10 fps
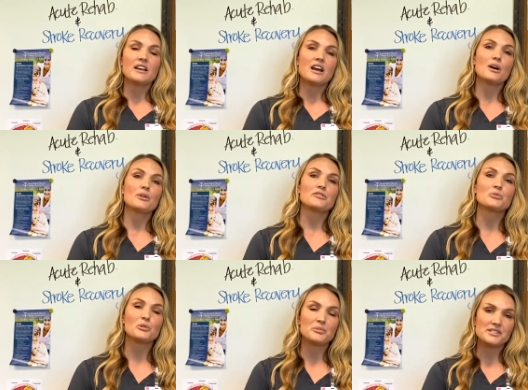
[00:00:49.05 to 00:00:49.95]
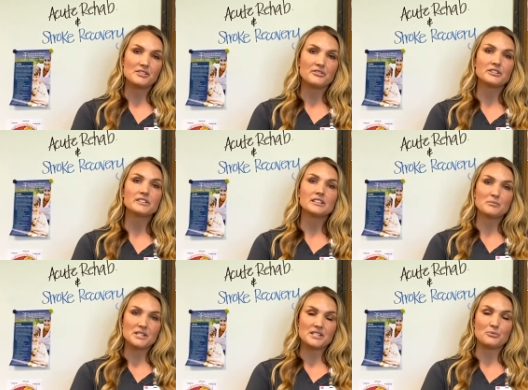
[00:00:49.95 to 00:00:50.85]
however, will be severely
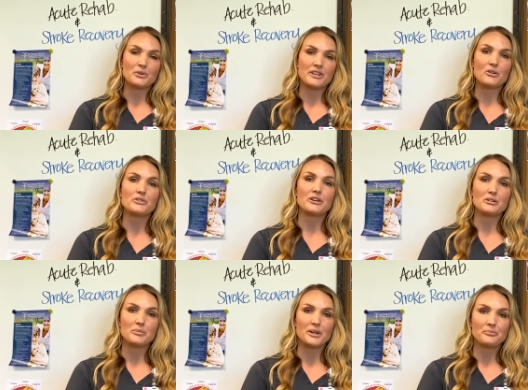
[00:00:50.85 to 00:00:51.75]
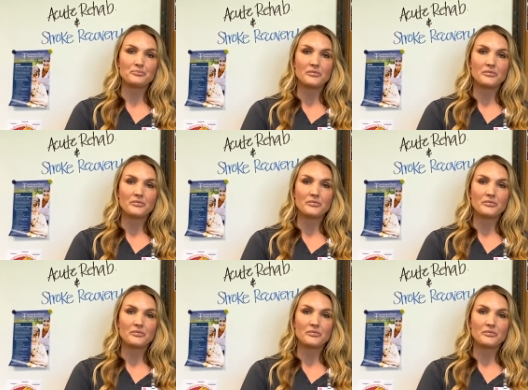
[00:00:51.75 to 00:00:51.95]
limited without therapy.